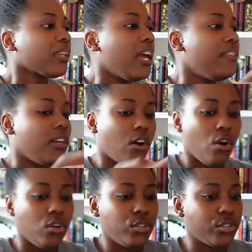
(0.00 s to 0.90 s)
And then
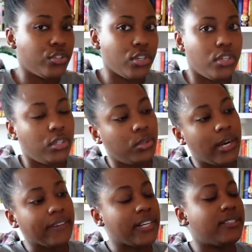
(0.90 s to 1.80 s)
also,
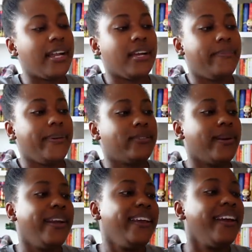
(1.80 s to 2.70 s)
I've got a stack of books
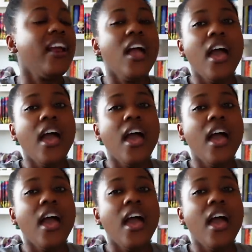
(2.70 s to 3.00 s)
right here.